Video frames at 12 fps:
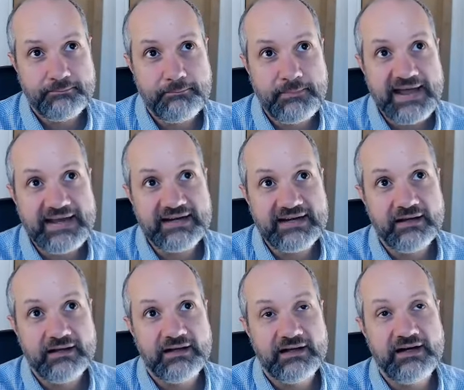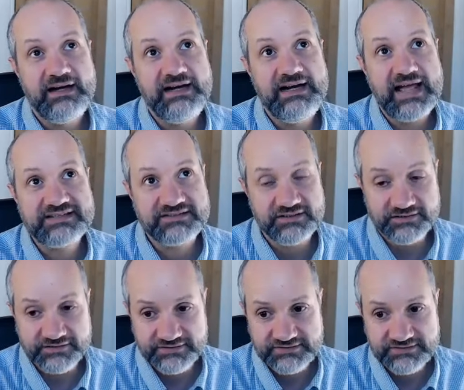main
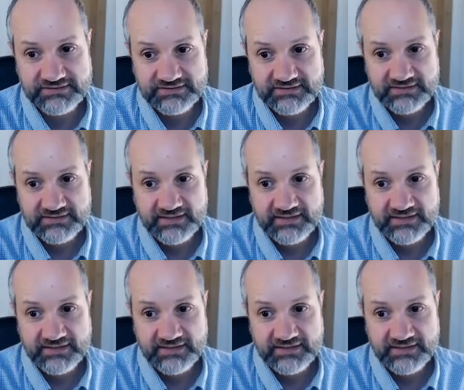lessons